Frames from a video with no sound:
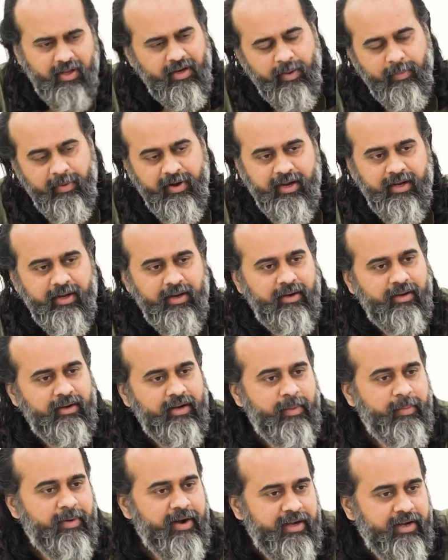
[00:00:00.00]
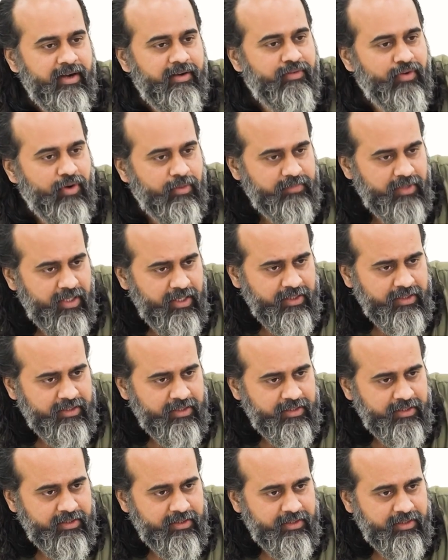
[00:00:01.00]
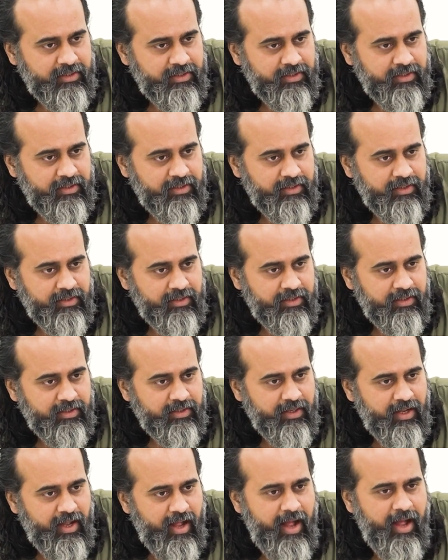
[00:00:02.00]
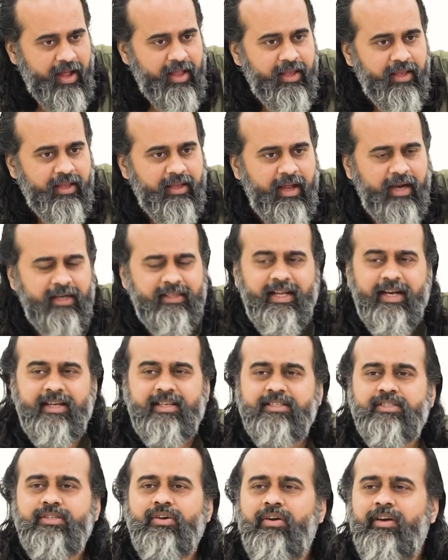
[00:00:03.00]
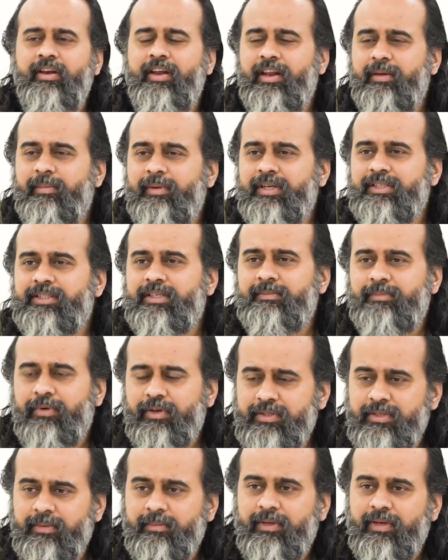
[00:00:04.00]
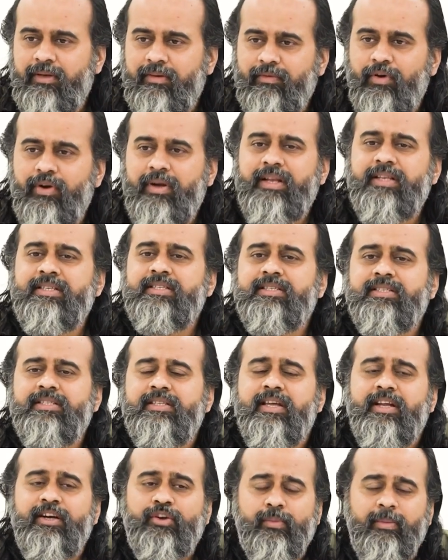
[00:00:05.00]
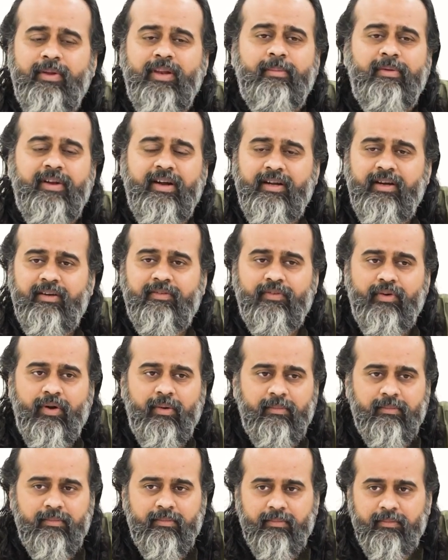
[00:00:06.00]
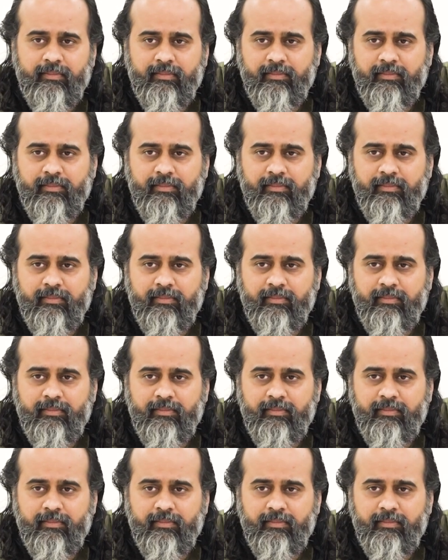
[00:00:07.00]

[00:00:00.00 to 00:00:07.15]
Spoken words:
Liberated. Liberated from the I. And that is the only liberation possible. What else is there to be liberated from?